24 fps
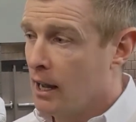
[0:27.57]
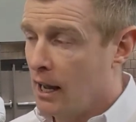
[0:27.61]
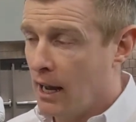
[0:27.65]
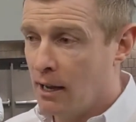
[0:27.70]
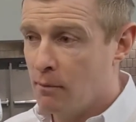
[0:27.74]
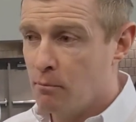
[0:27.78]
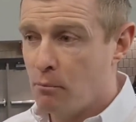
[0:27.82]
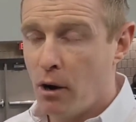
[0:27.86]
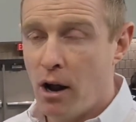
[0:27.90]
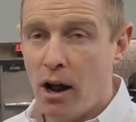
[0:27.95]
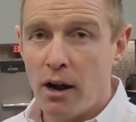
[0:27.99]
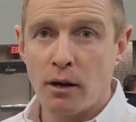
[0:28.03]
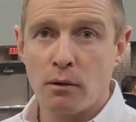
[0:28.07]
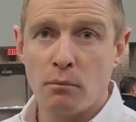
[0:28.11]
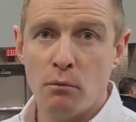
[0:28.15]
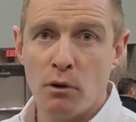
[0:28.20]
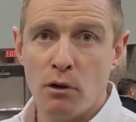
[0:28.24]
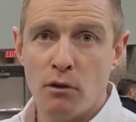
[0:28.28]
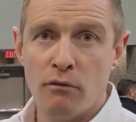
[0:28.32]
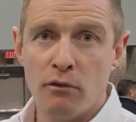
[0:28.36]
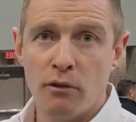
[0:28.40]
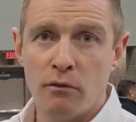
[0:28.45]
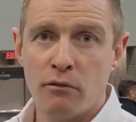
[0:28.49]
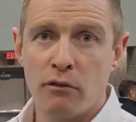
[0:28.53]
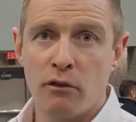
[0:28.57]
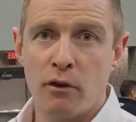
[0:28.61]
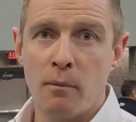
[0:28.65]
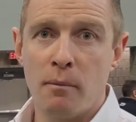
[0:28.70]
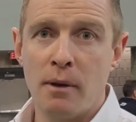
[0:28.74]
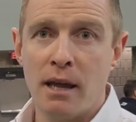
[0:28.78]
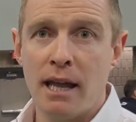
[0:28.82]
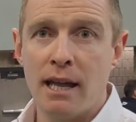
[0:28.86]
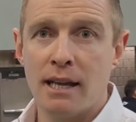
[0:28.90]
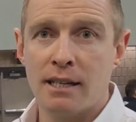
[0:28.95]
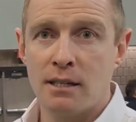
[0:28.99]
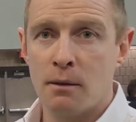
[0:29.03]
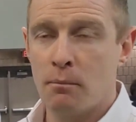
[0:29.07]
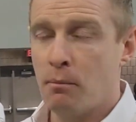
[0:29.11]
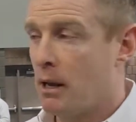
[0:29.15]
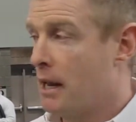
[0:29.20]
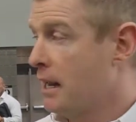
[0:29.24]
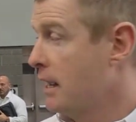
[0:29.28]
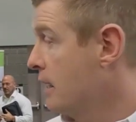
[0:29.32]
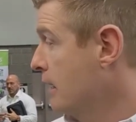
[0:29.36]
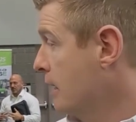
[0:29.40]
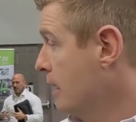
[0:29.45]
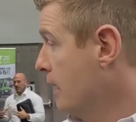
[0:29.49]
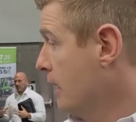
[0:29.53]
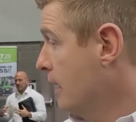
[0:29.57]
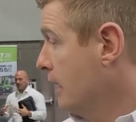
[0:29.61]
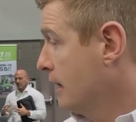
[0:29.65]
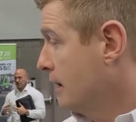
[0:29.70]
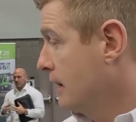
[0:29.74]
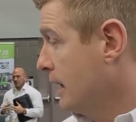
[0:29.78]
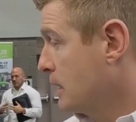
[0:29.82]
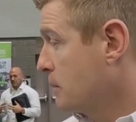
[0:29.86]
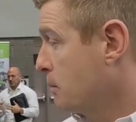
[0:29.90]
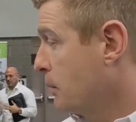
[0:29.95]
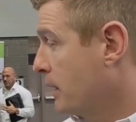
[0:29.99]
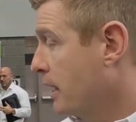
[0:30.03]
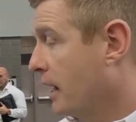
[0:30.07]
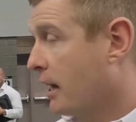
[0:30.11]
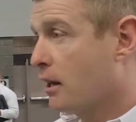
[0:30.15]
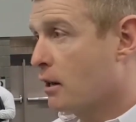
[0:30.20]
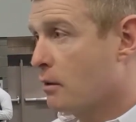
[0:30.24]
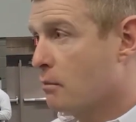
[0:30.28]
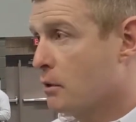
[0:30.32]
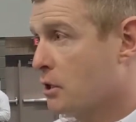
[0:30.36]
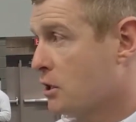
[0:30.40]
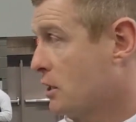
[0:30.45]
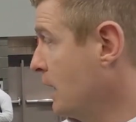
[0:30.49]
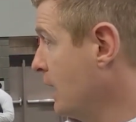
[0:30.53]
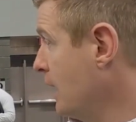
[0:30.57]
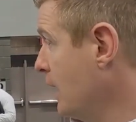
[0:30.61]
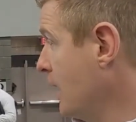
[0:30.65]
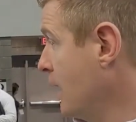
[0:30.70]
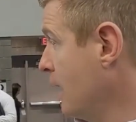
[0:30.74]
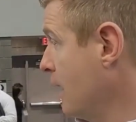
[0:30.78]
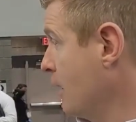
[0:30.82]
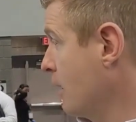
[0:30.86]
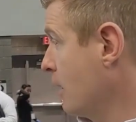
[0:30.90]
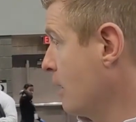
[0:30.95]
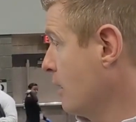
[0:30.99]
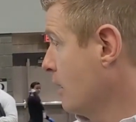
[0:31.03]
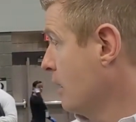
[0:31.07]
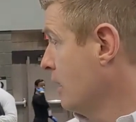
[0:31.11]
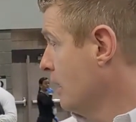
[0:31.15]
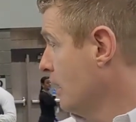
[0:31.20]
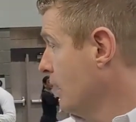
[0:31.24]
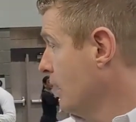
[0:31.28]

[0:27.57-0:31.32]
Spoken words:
in product moving from A to B. This particular machine here